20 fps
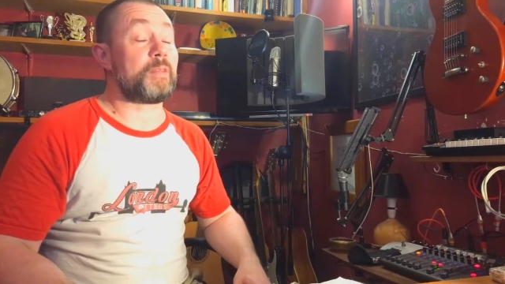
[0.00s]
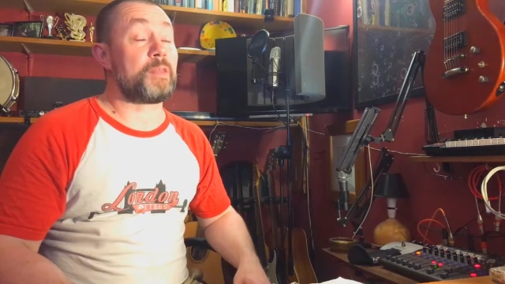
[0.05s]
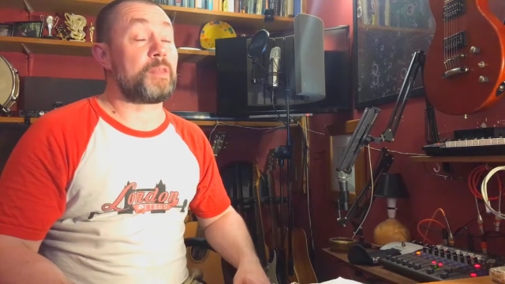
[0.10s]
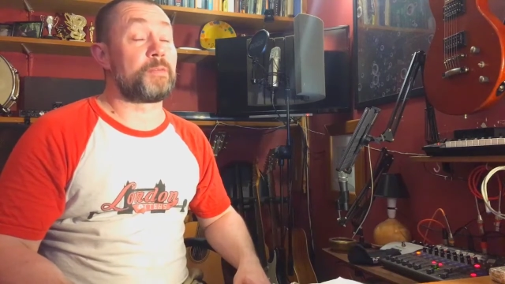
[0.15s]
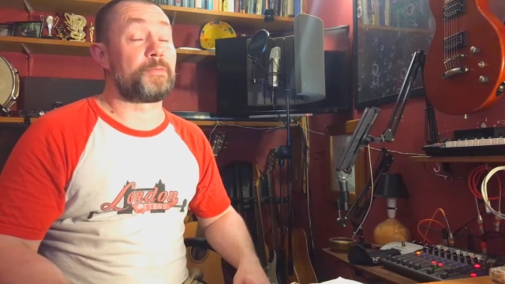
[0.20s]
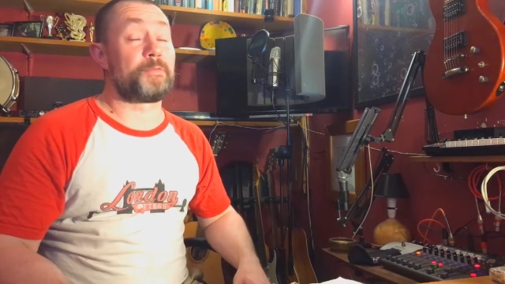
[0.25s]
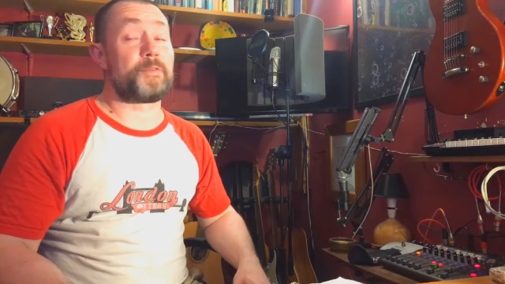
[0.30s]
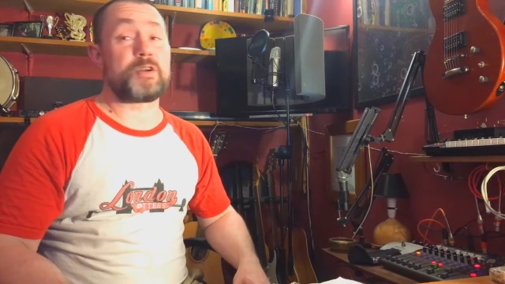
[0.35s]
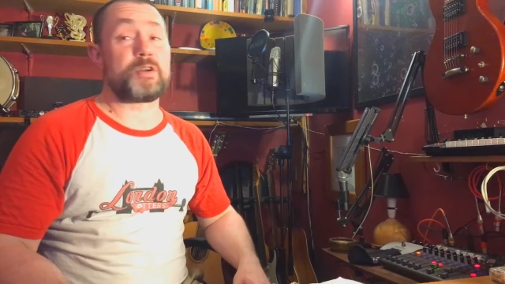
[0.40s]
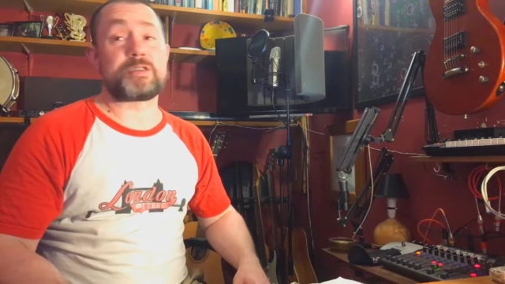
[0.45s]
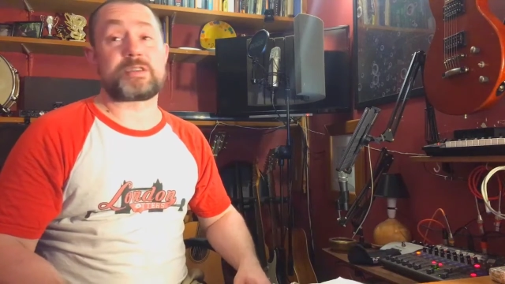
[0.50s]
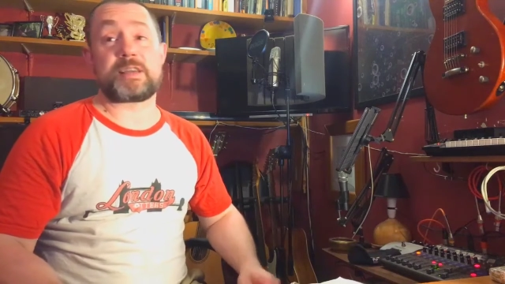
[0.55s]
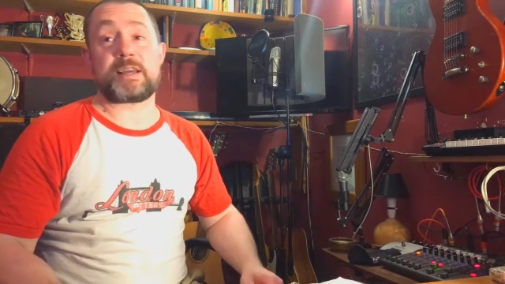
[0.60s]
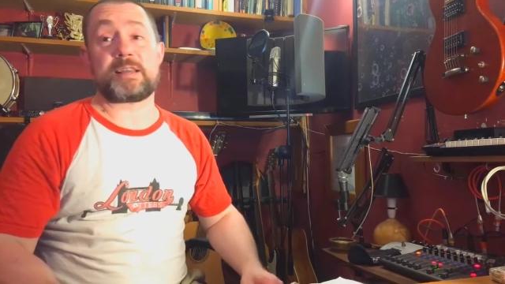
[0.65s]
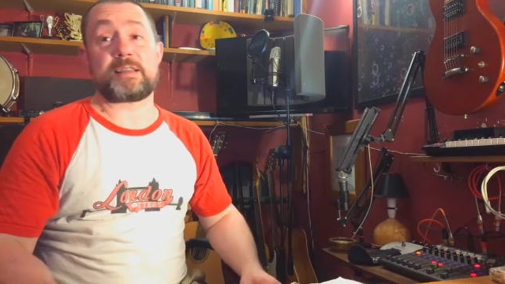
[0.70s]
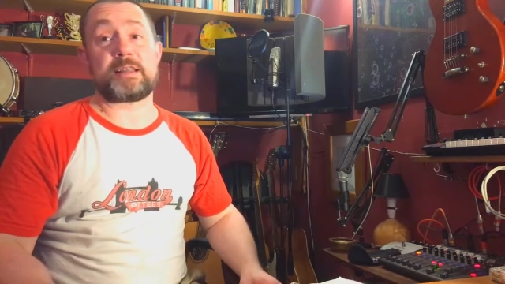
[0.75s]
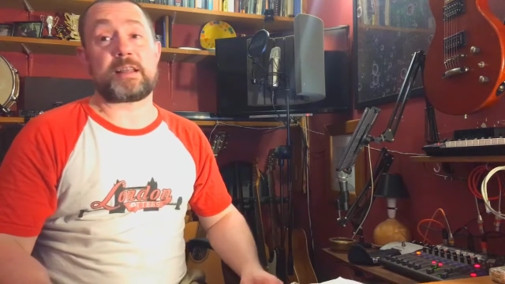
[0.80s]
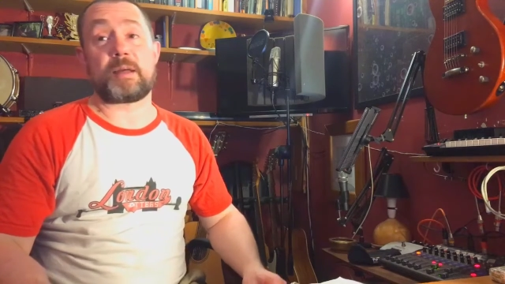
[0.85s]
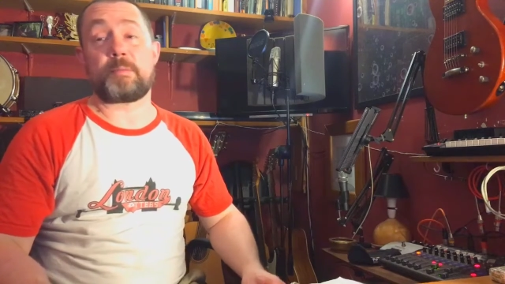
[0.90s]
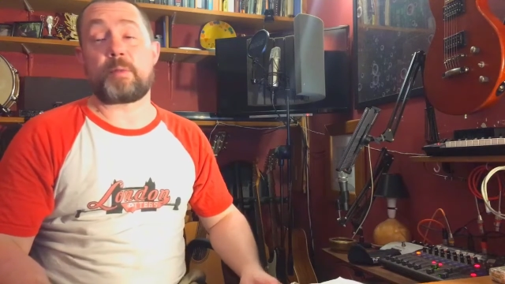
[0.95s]
first
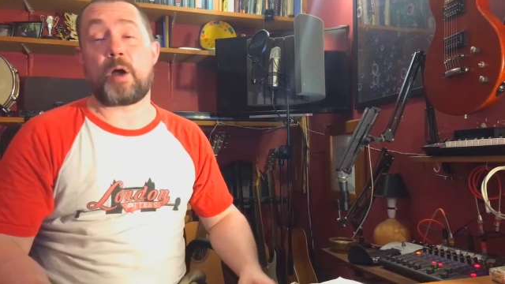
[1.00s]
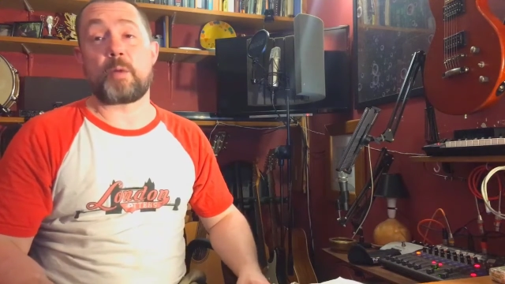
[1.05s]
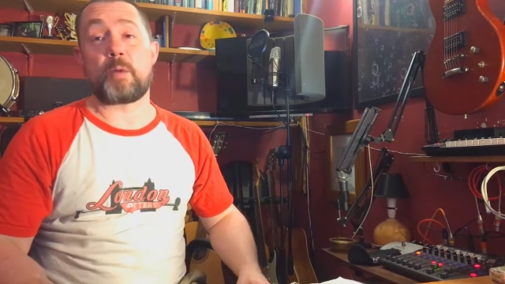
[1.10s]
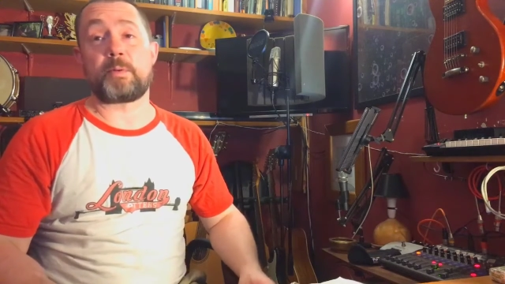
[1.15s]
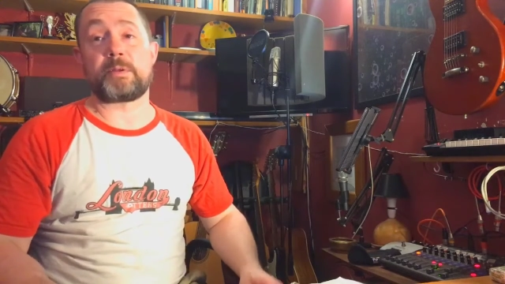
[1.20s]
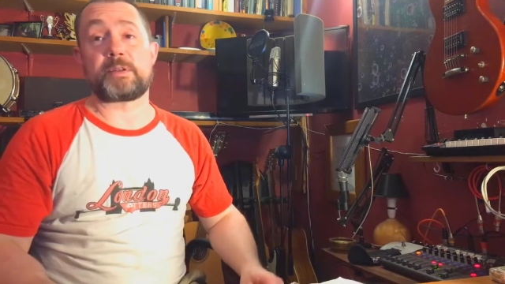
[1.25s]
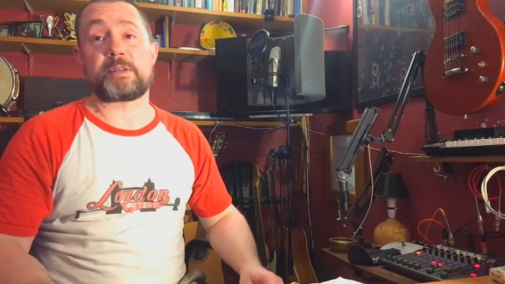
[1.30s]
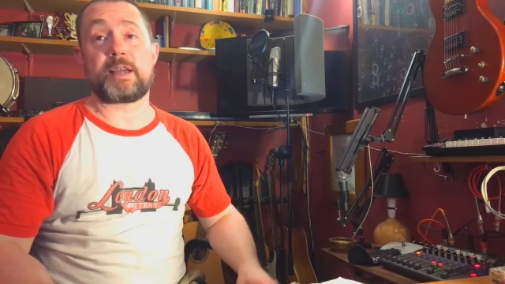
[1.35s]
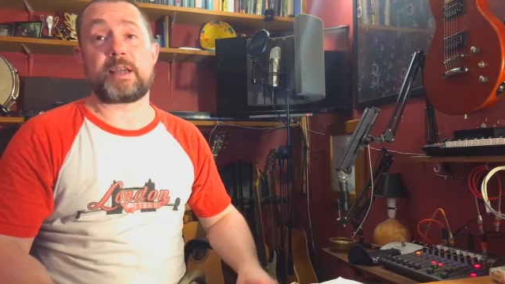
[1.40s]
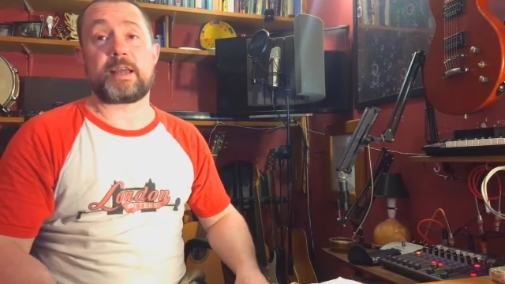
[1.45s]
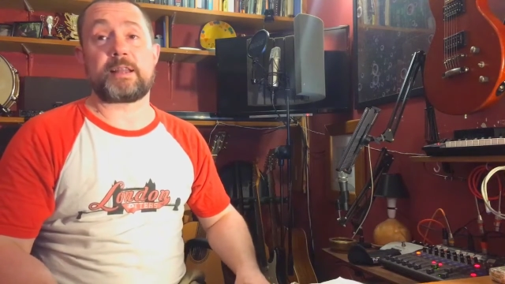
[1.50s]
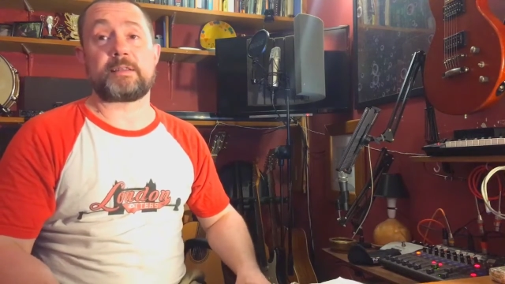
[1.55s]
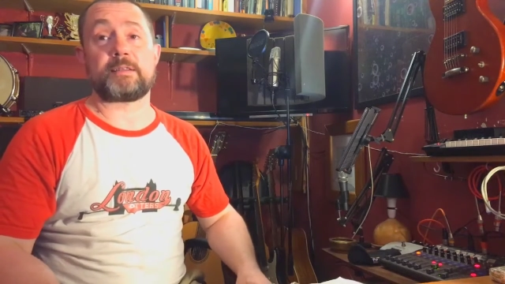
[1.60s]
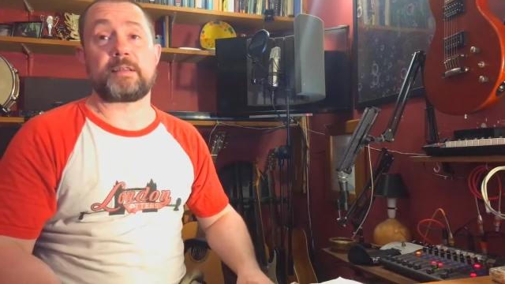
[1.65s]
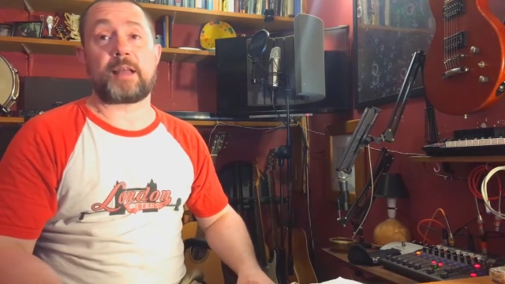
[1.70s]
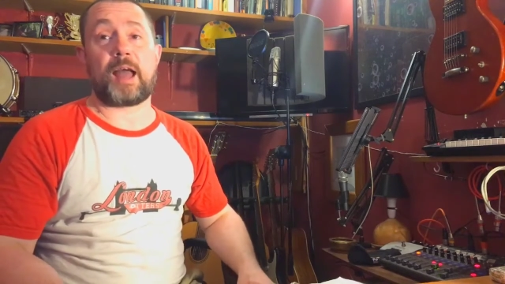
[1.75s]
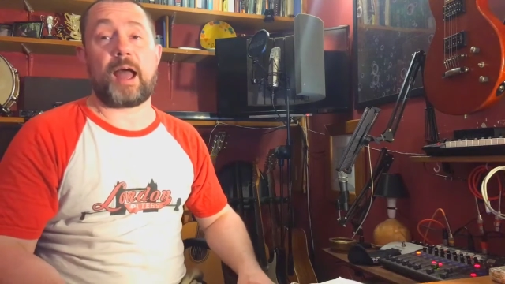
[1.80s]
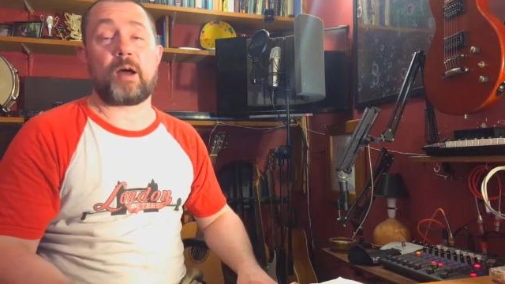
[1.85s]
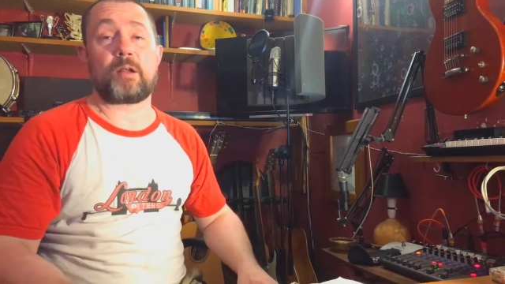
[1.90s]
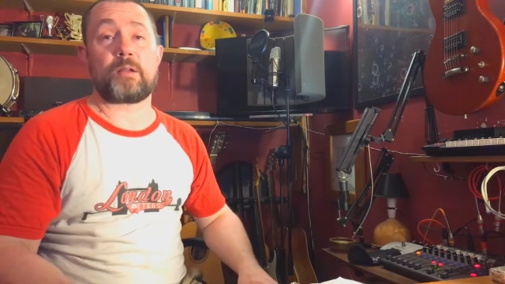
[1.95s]
thing that I'm hoping to get
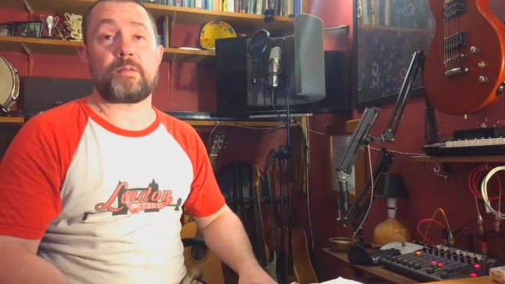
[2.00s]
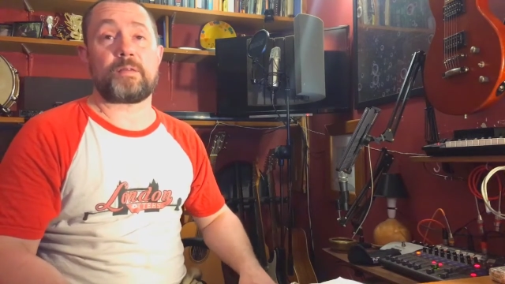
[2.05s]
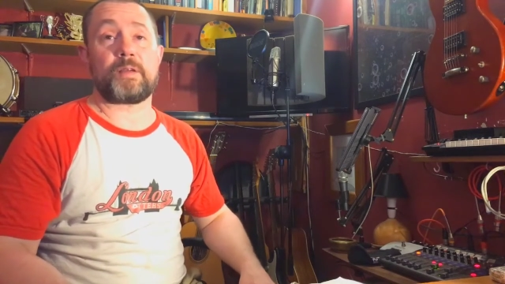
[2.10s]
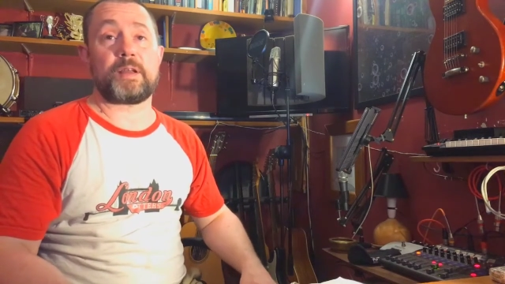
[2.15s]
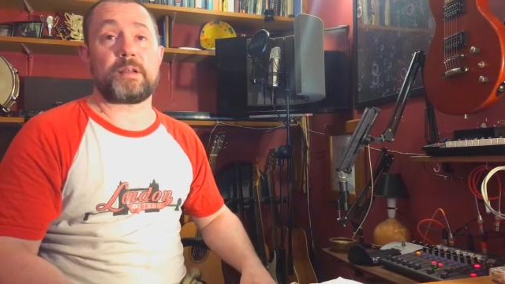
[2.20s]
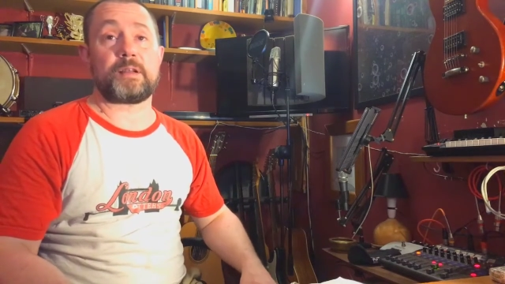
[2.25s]
out of it,